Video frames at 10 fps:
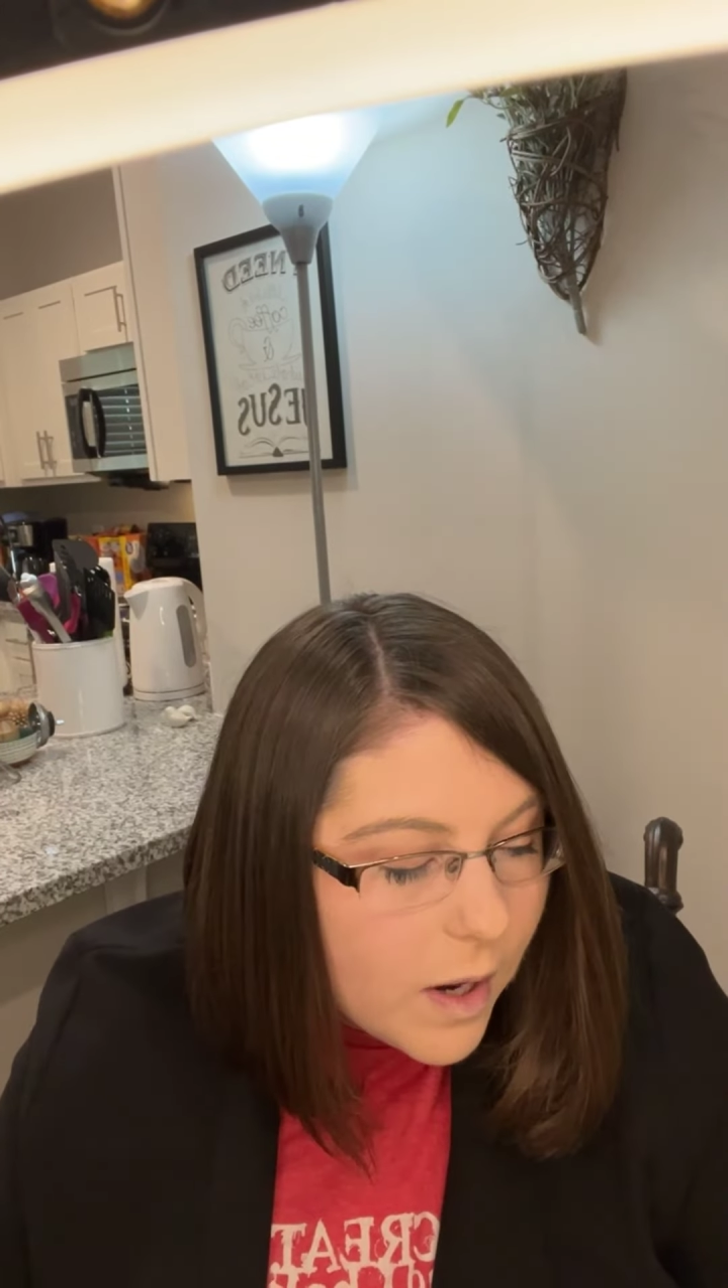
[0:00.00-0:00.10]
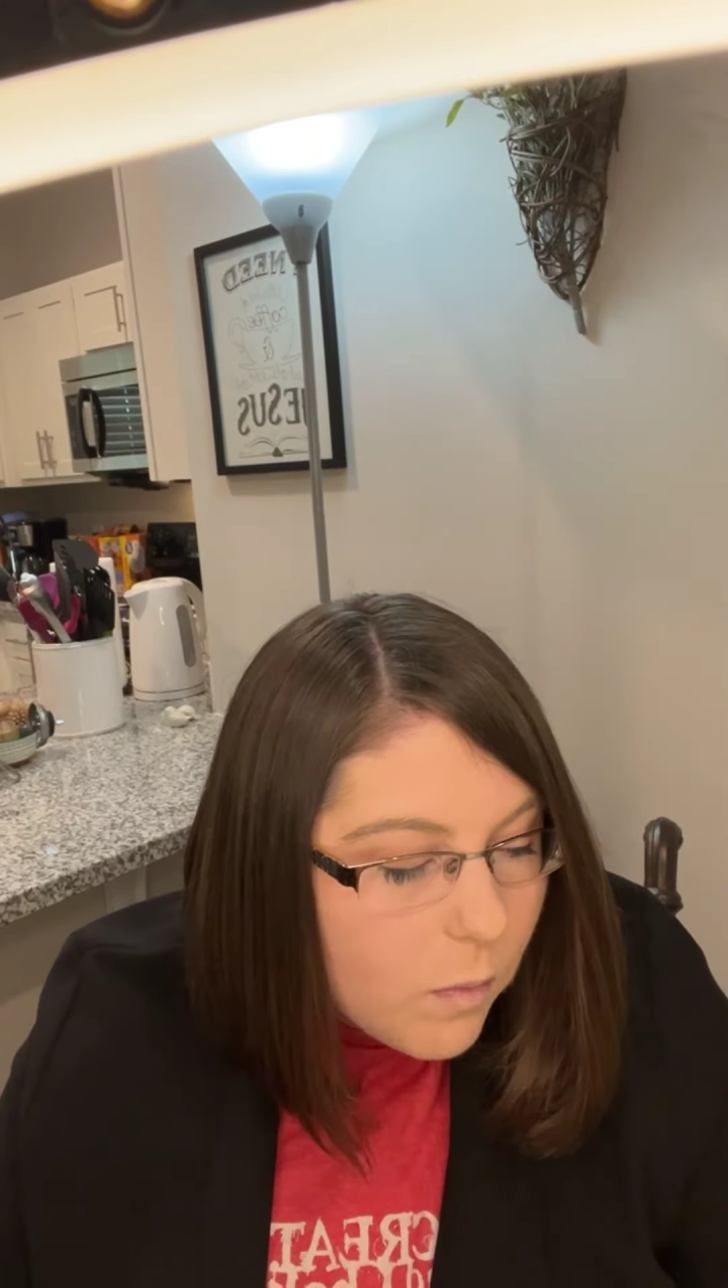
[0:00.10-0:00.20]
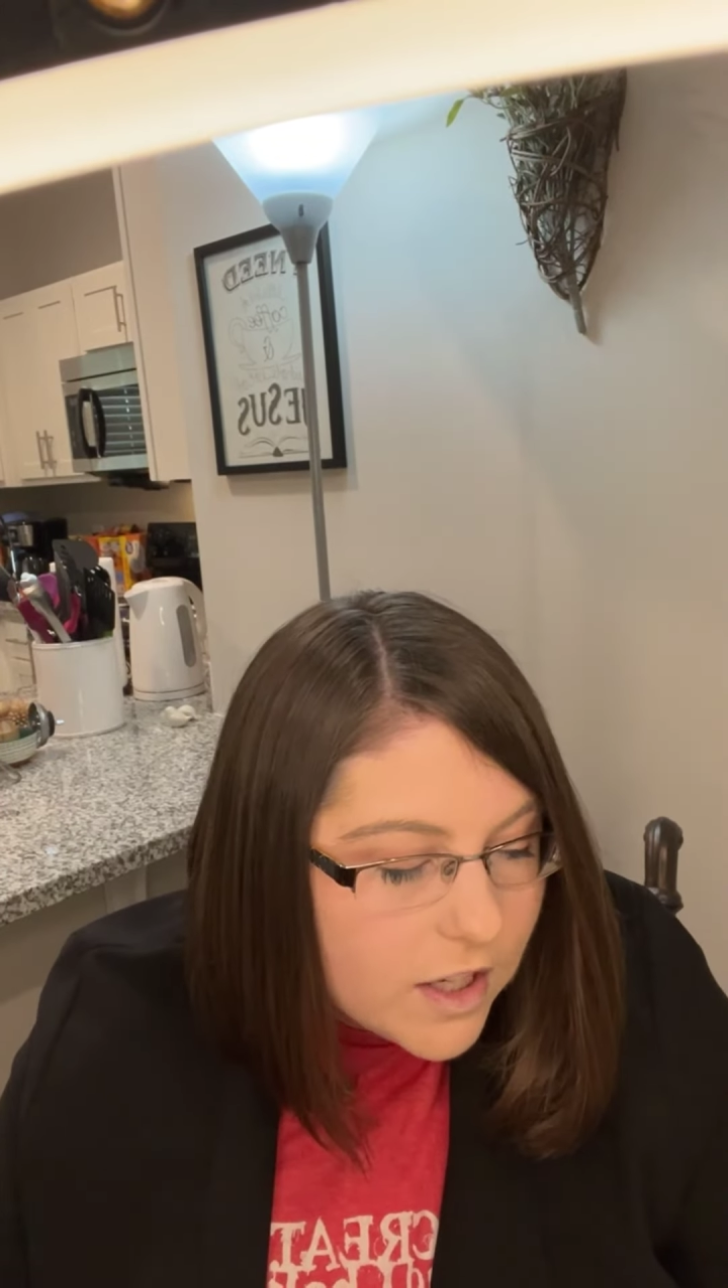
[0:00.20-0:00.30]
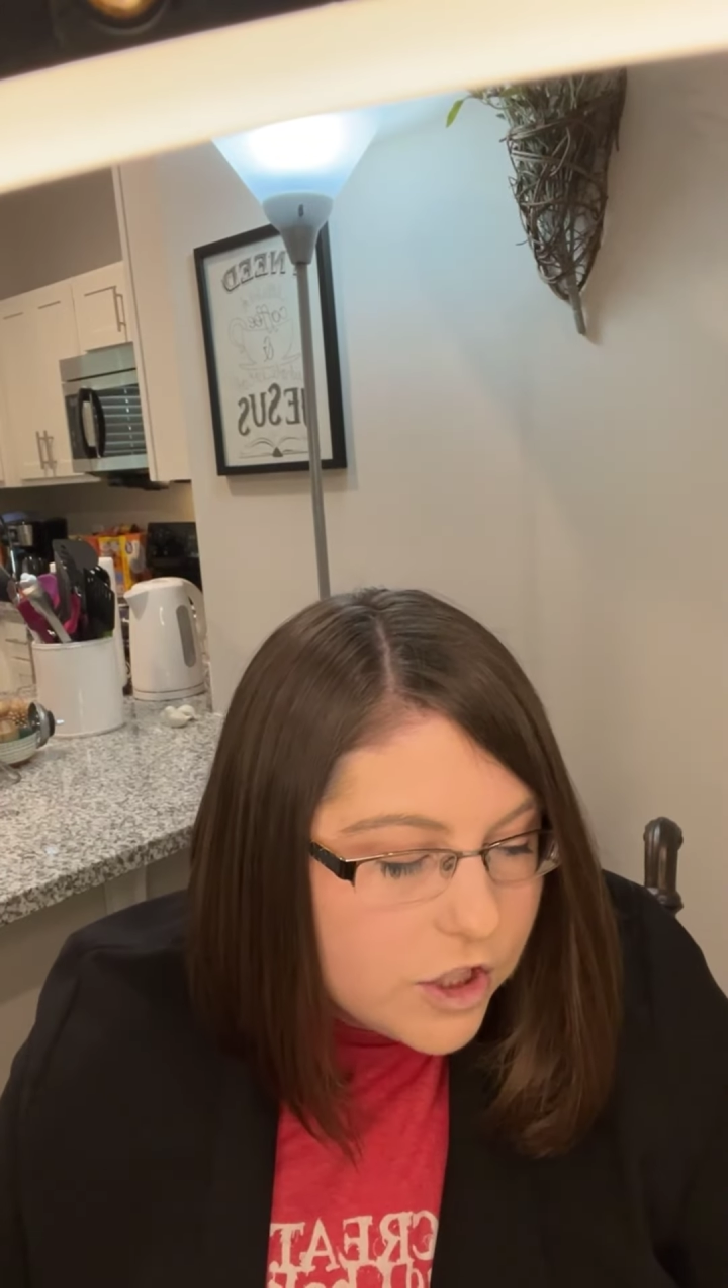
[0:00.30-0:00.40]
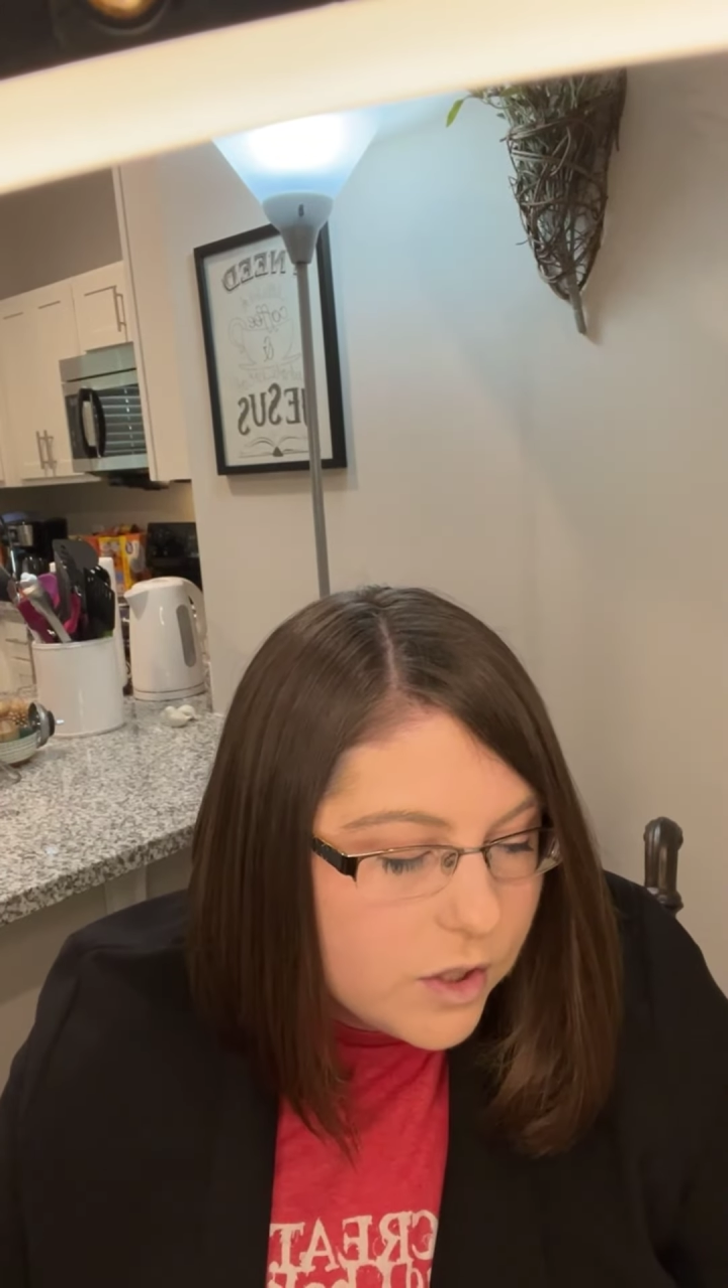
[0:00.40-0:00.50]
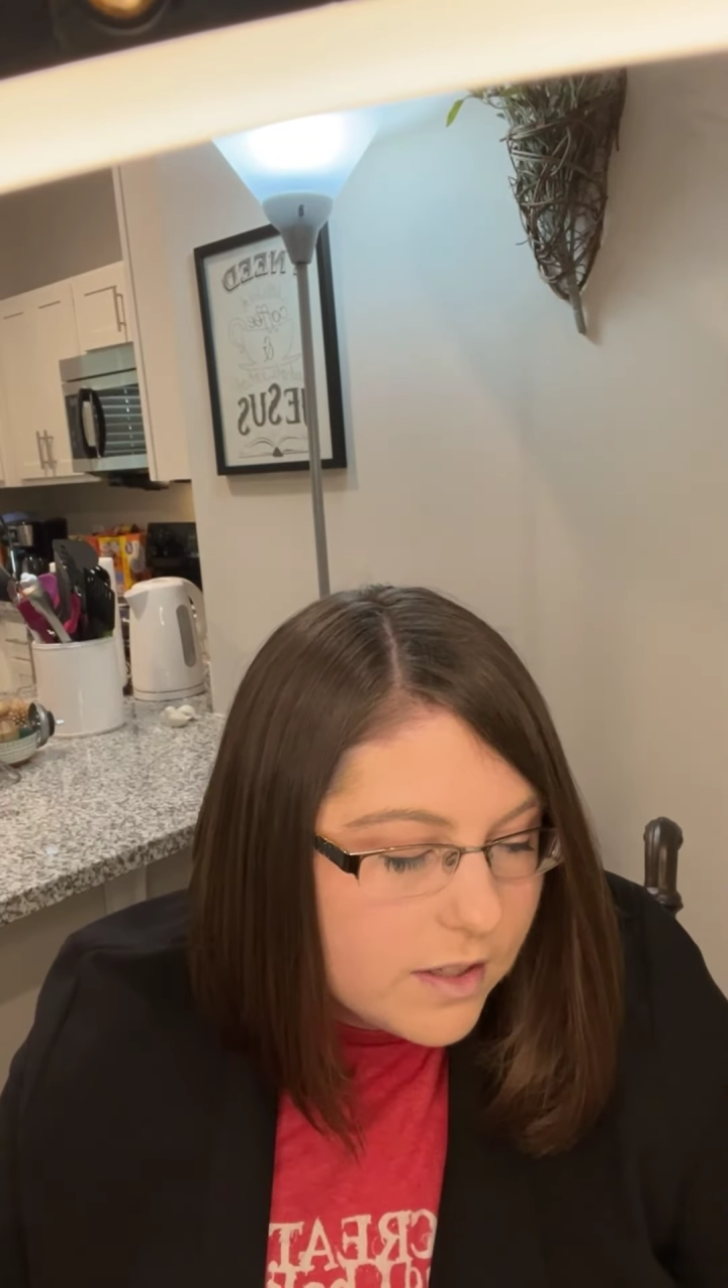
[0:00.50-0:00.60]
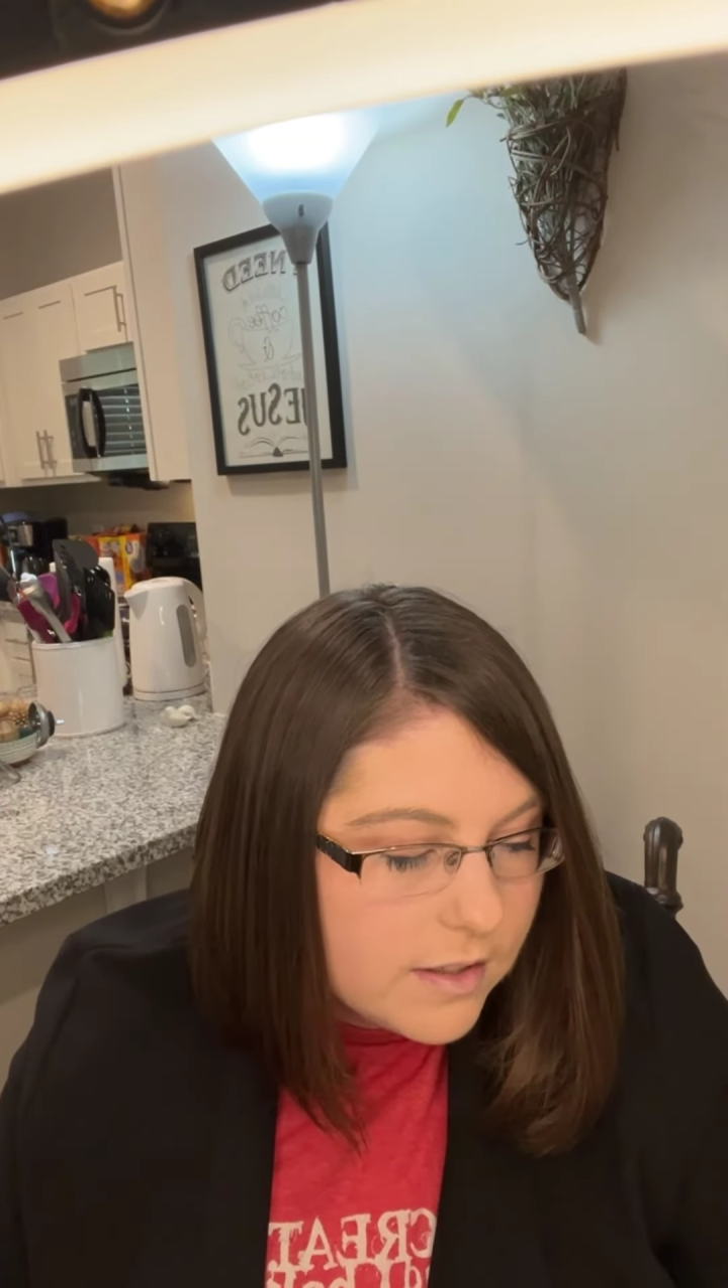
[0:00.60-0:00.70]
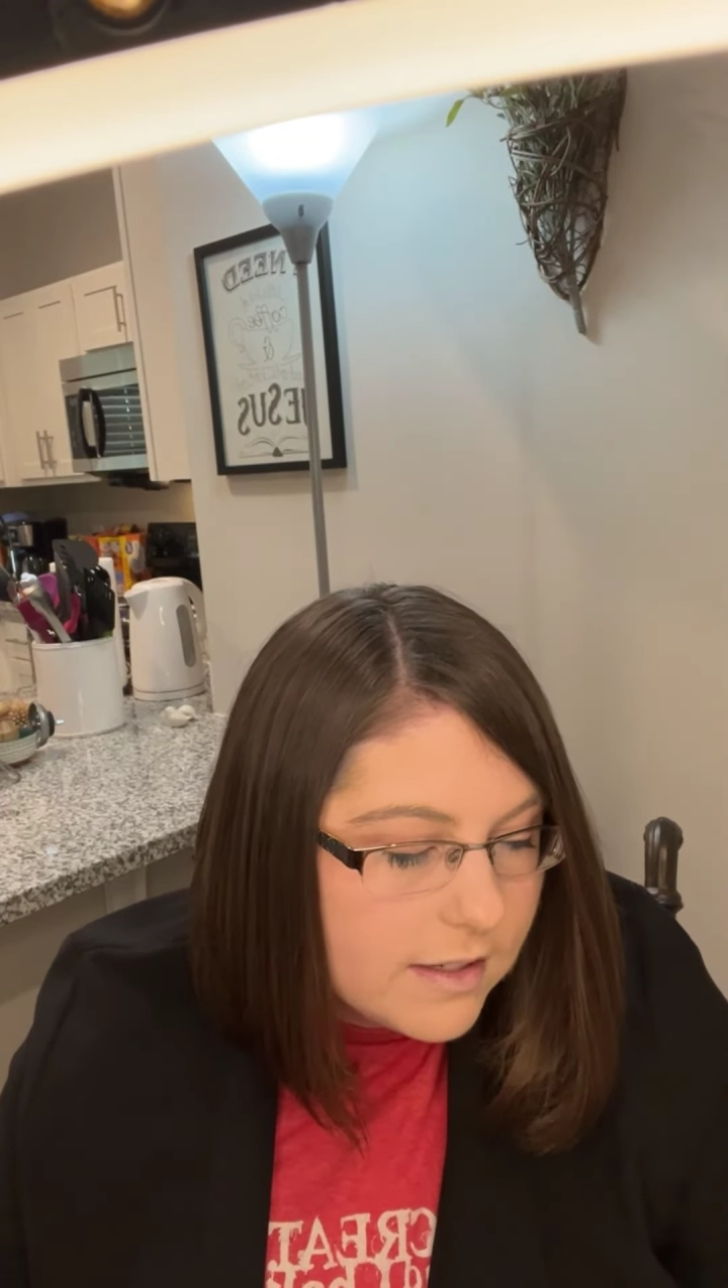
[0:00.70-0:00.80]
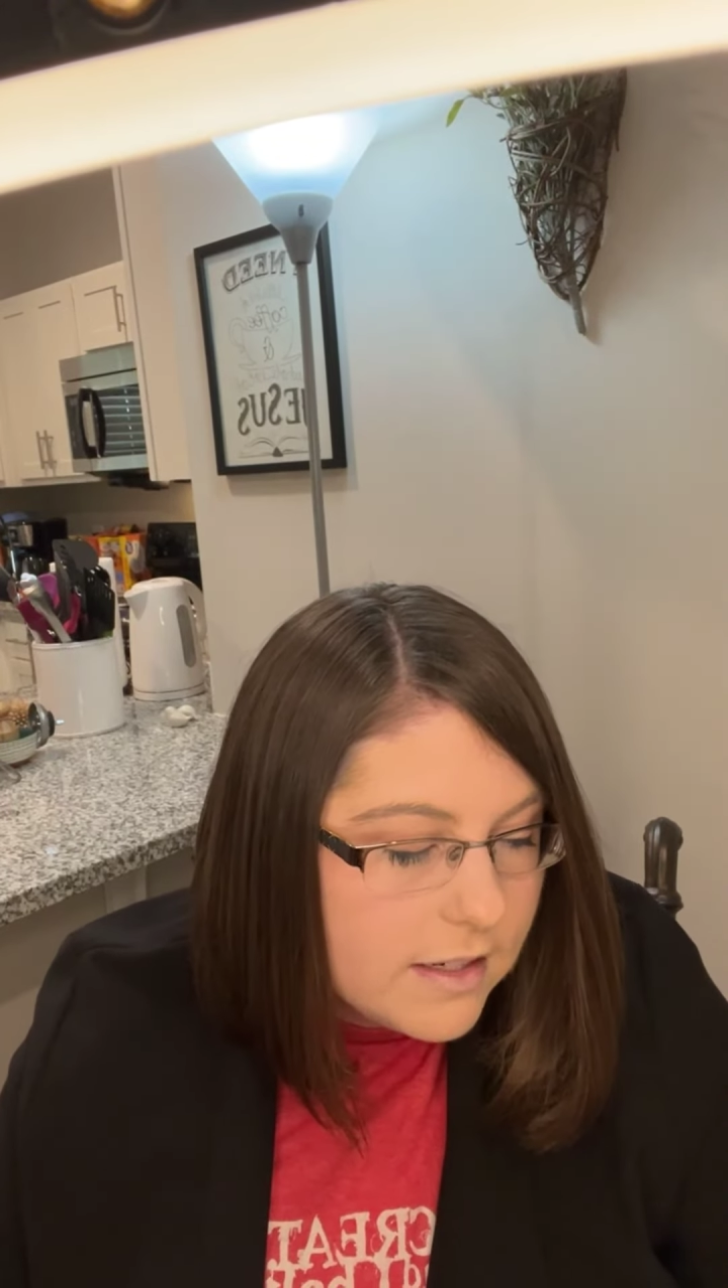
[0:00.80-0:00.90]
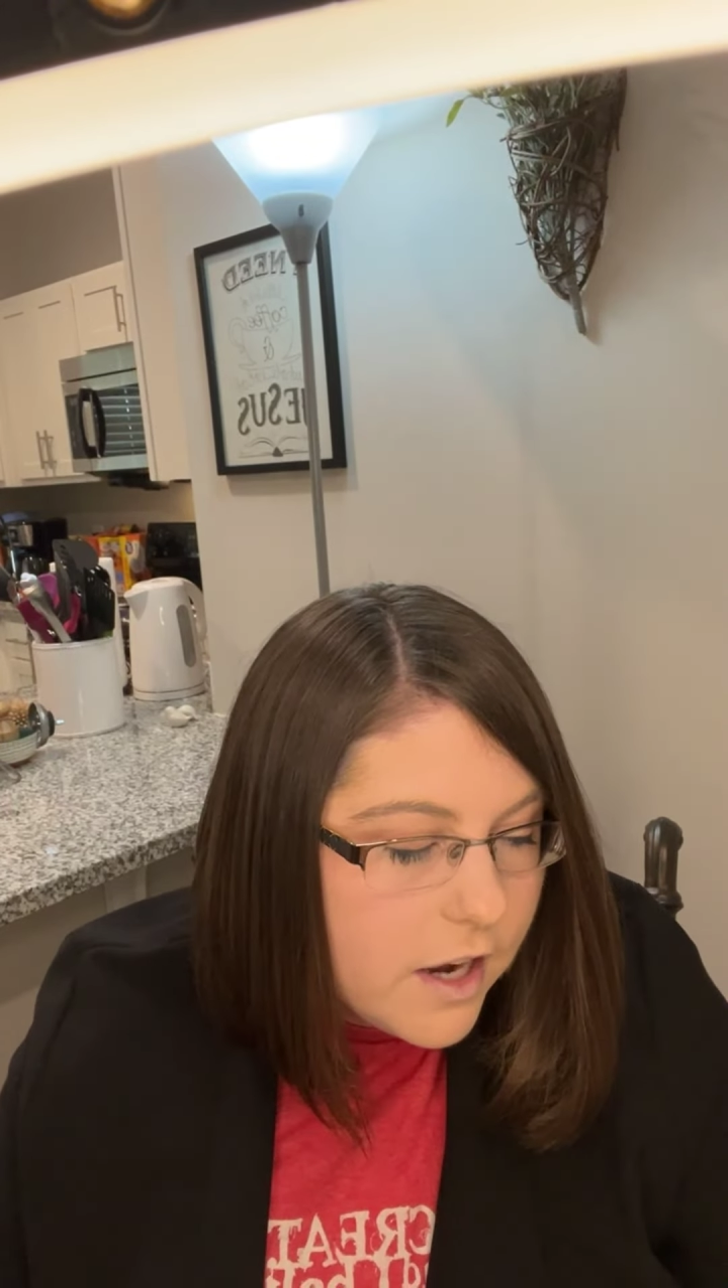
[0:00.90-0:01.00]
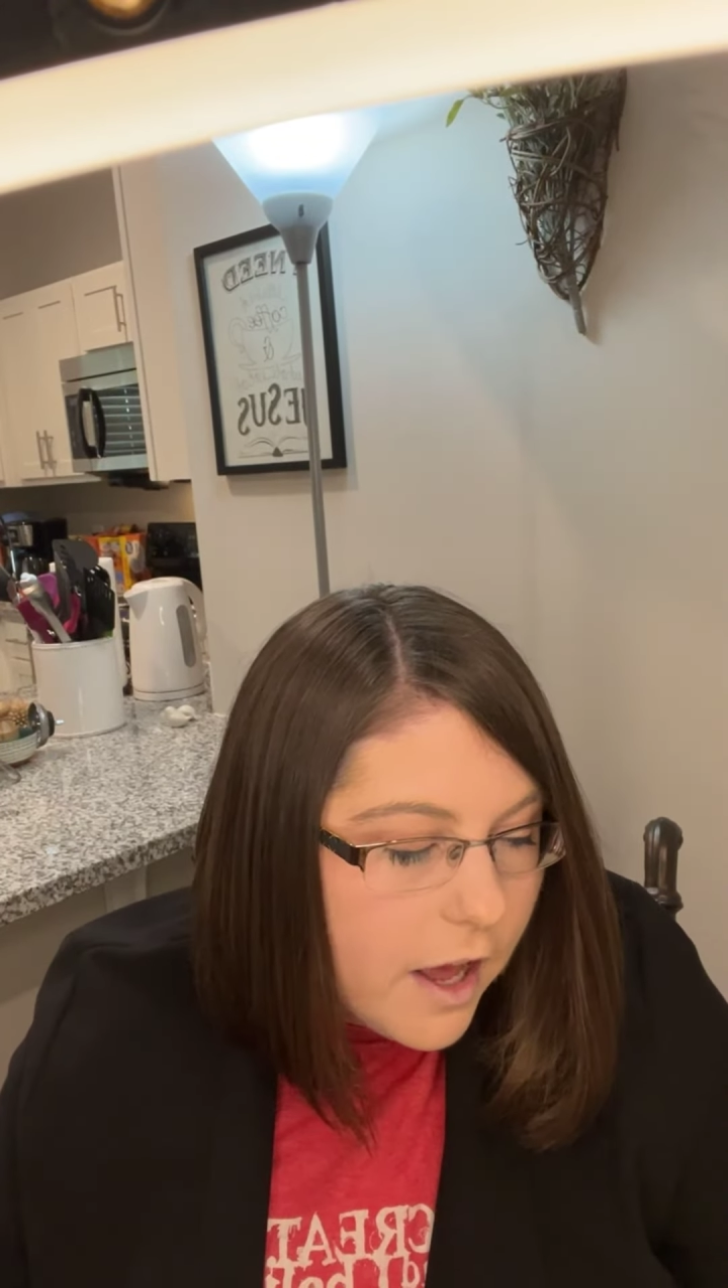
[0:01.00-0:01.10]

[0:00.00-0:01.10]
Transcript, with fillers: but what I want you to